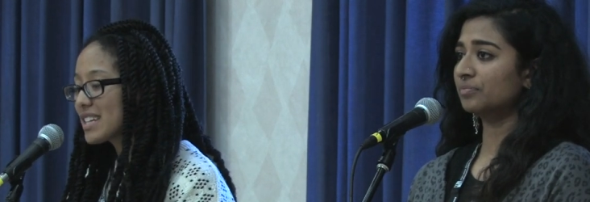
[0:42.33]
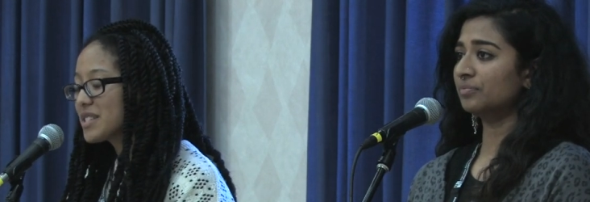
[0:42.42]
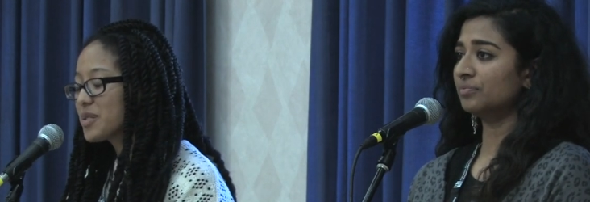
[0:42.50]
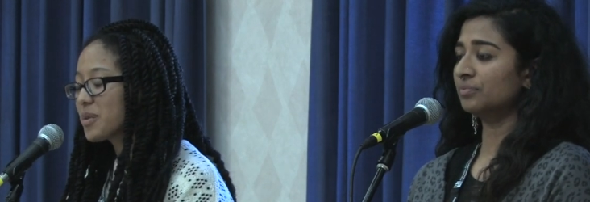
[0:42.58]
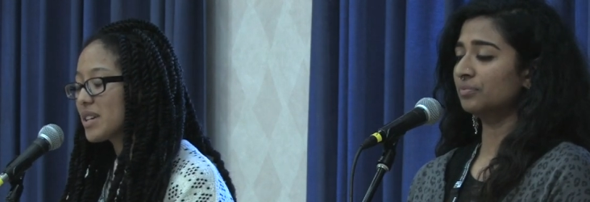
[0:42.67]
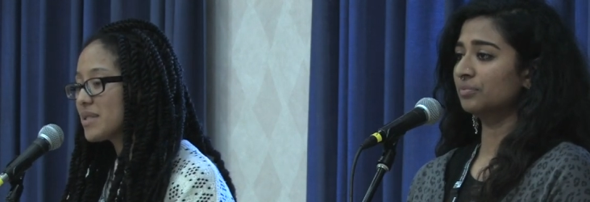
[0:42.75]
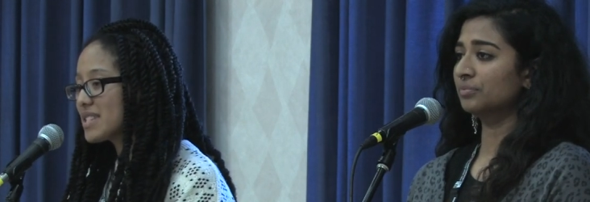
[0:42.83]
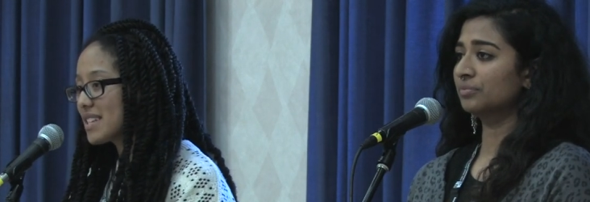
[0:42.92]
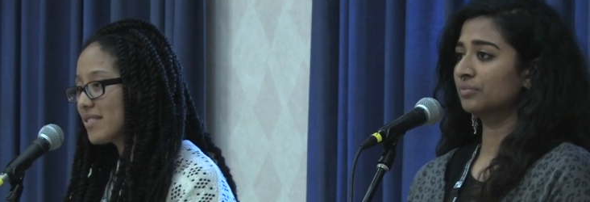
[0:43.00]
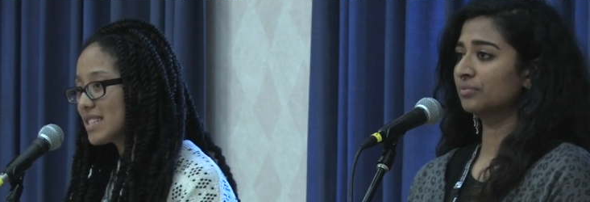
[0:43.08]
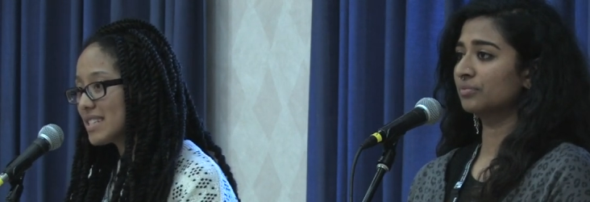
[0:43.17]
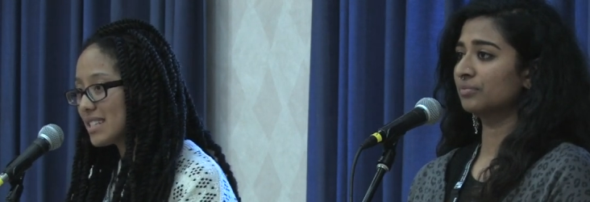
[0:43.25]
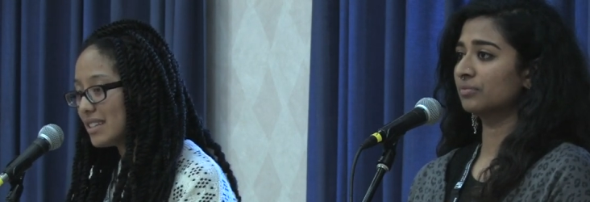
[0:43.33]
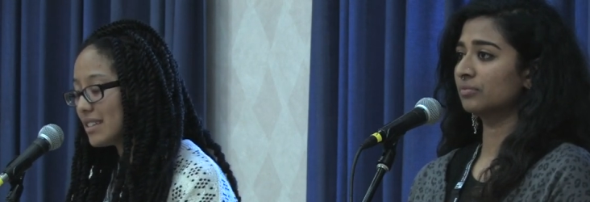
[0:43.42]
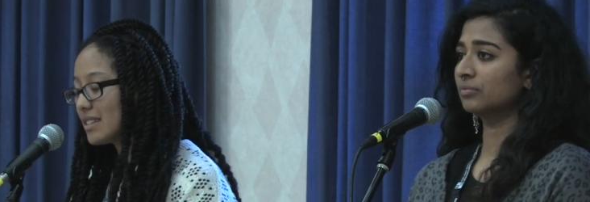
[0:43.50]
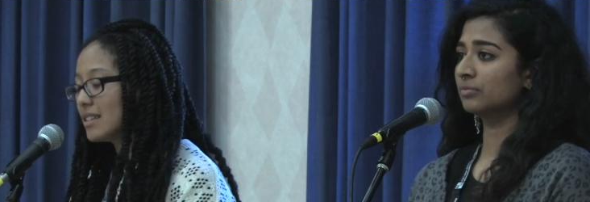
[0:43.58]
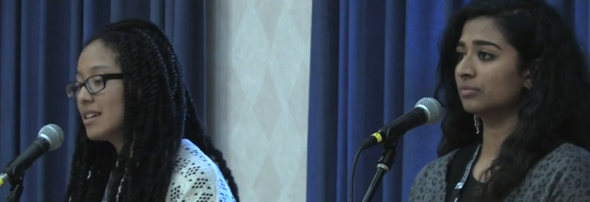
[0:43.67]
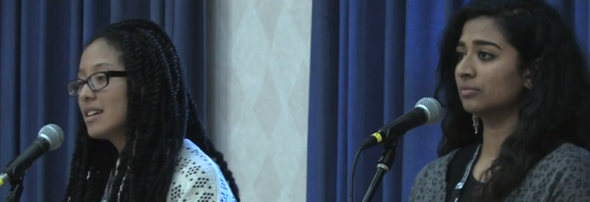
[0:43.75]
Speaker 1: kiss when I was
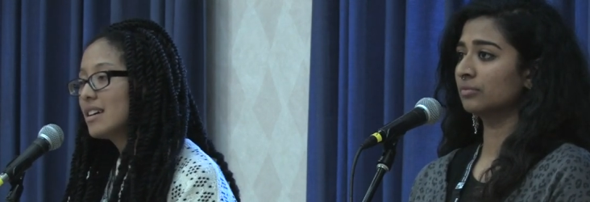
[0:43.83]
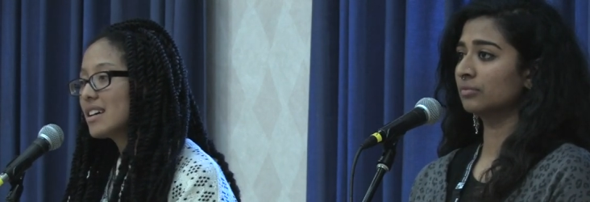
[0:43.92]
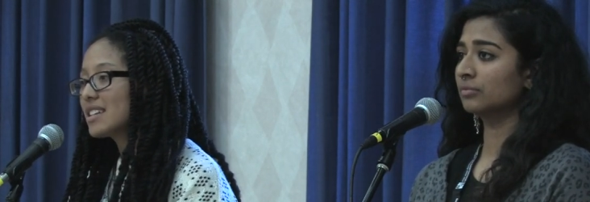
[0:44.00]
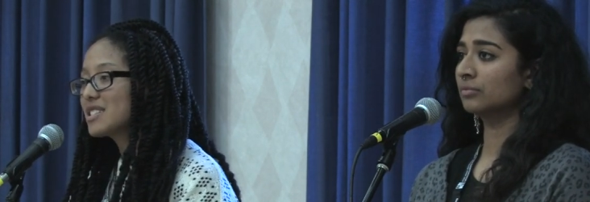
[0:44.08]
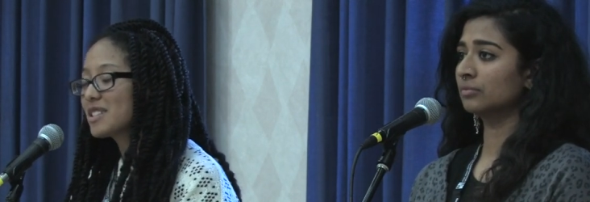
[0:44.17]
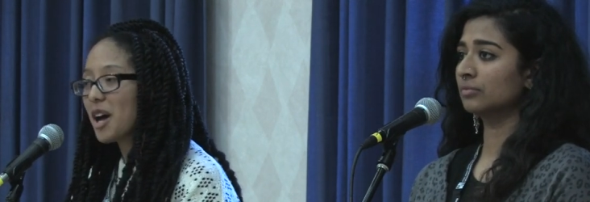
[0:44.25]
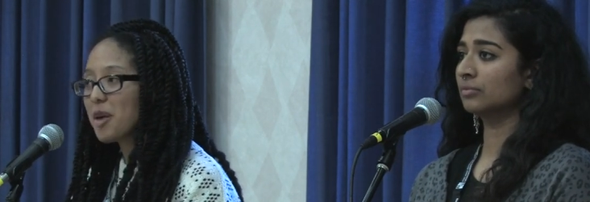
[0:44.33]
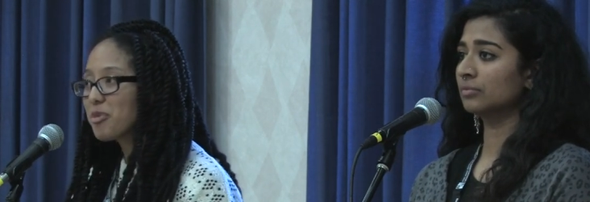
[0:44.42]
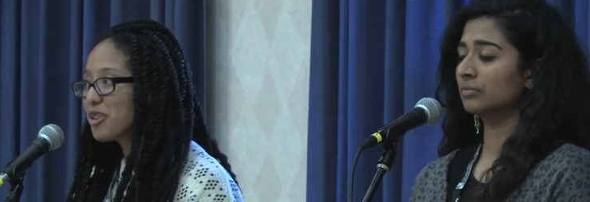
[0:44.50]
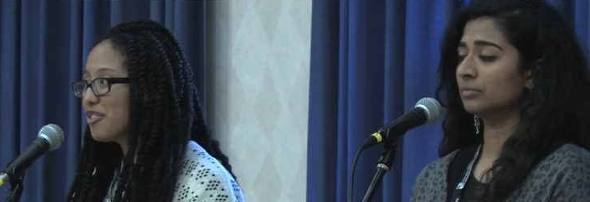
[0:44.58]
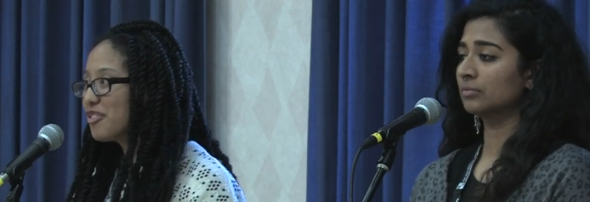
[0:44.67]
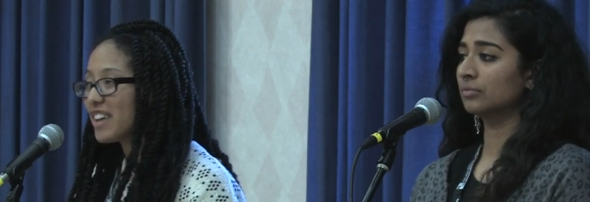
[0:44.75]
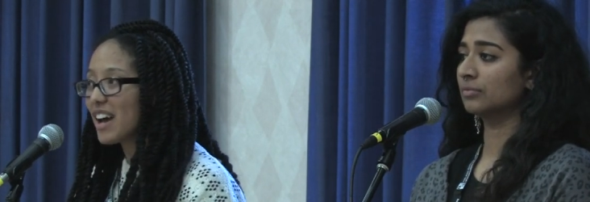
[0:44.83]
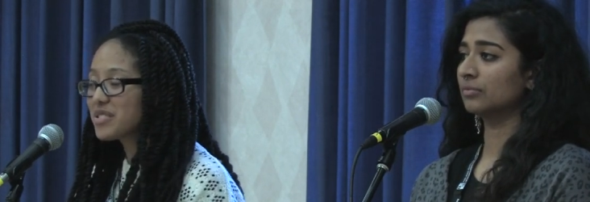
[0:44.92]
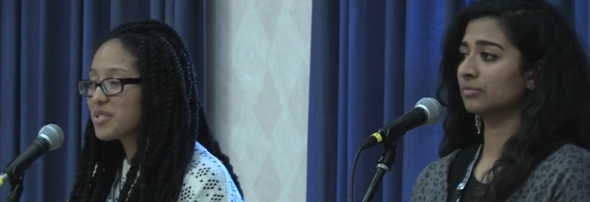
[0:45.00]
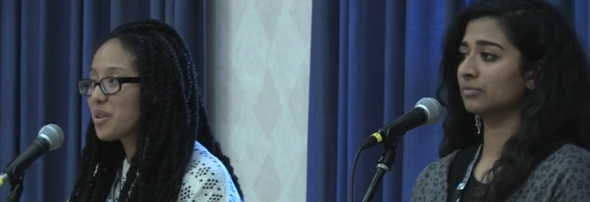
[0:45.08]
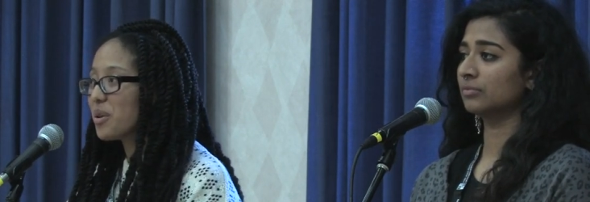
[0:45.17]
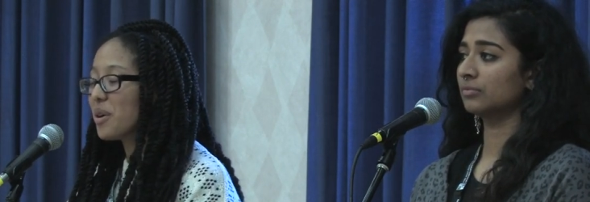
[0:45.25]
17. A slobbery
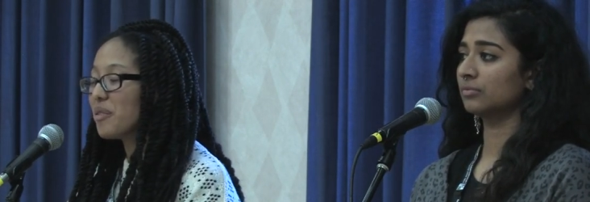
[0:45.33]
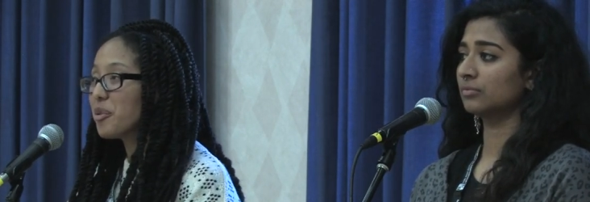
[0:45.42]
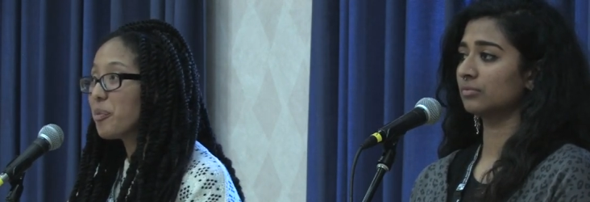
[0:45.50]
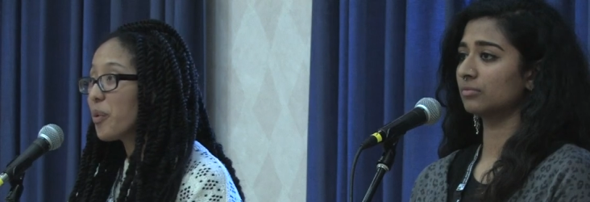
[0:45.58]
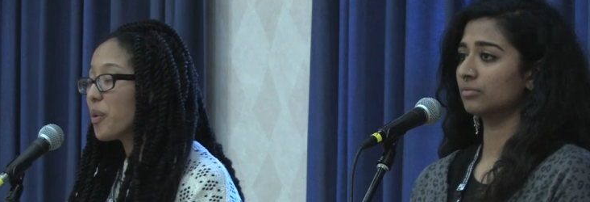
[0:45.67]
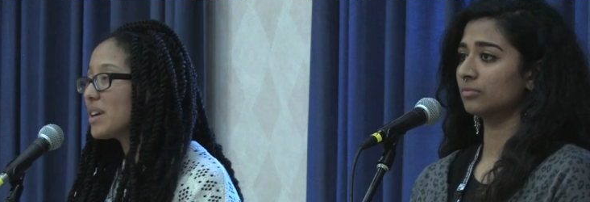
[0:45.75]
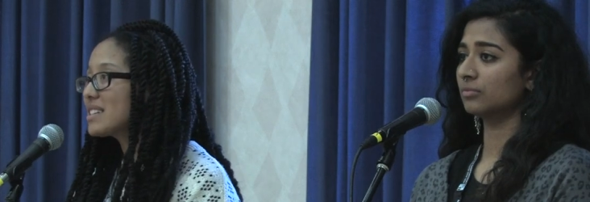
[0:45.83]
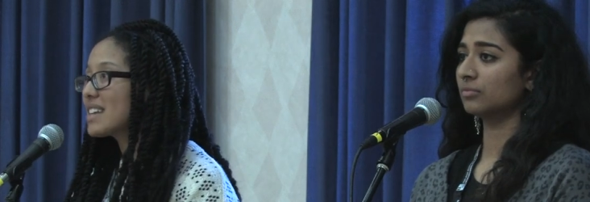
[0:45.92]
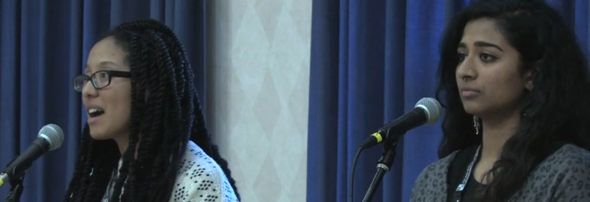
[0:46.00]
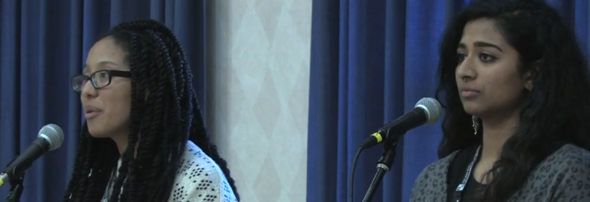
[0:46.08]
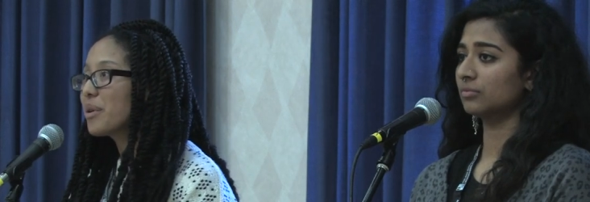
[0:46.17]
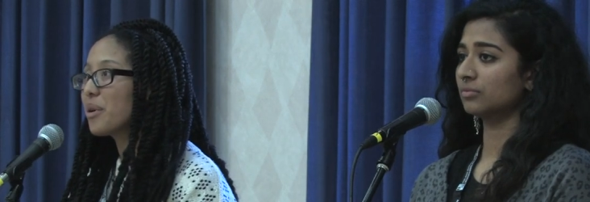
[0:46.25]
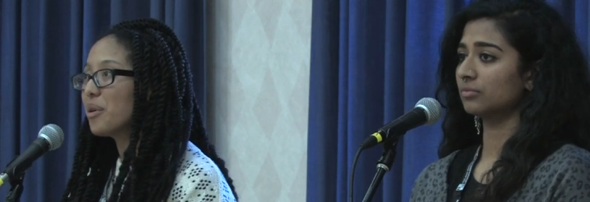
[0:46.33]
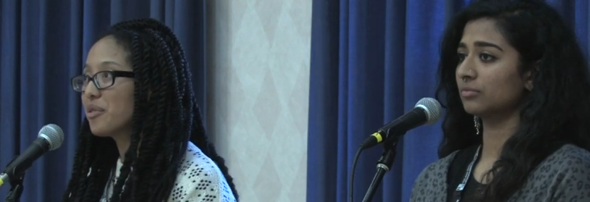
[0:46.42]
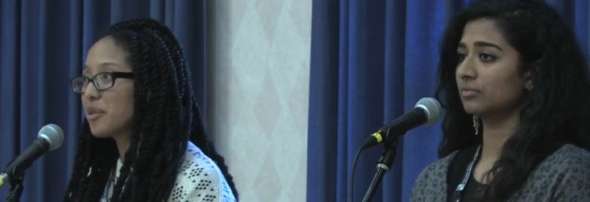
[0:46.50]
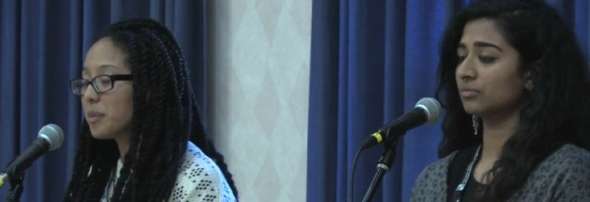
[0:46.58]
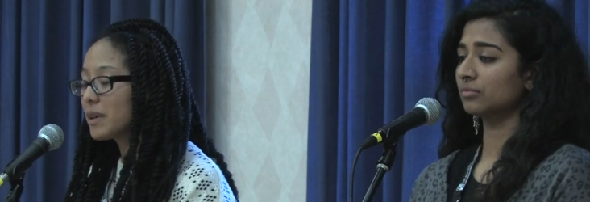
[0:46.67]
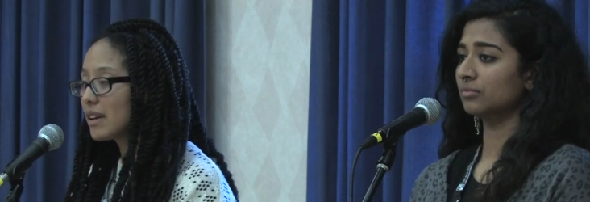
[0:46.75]
fiasco of a boy towered
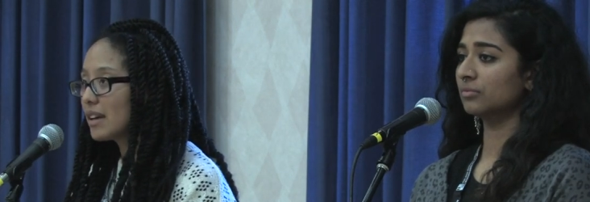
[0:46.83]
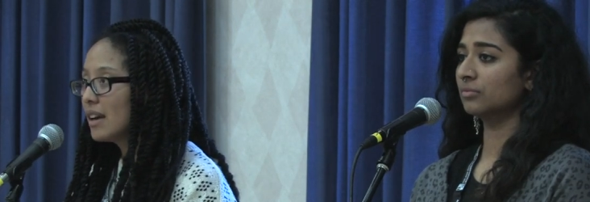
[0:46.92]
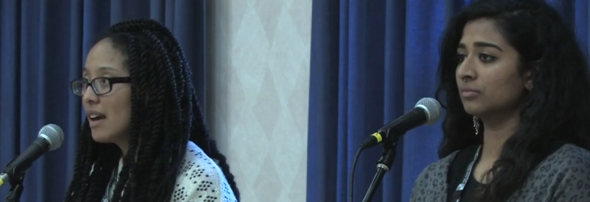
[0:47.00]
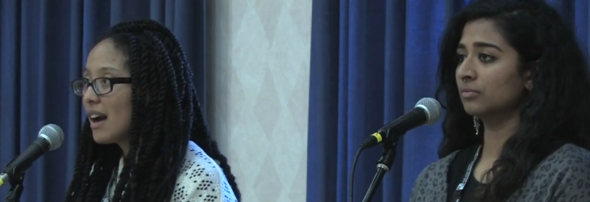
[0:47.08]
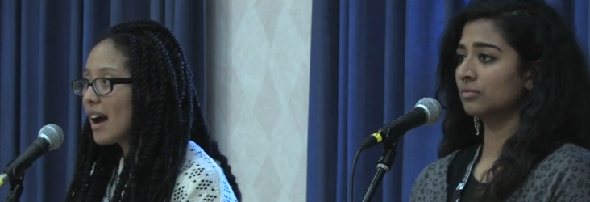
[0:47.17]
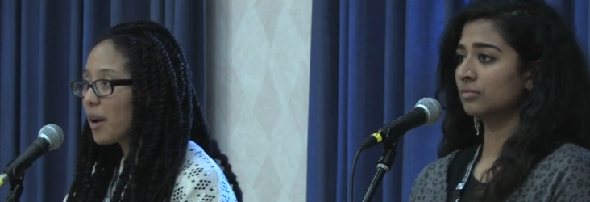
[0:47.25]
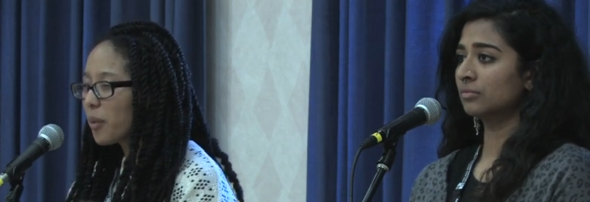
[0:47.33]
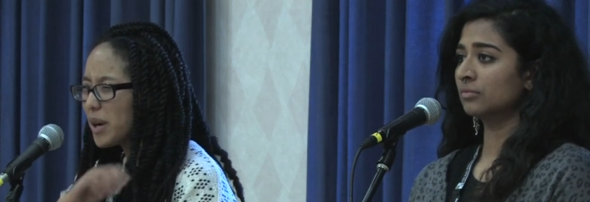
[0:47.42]
over me. I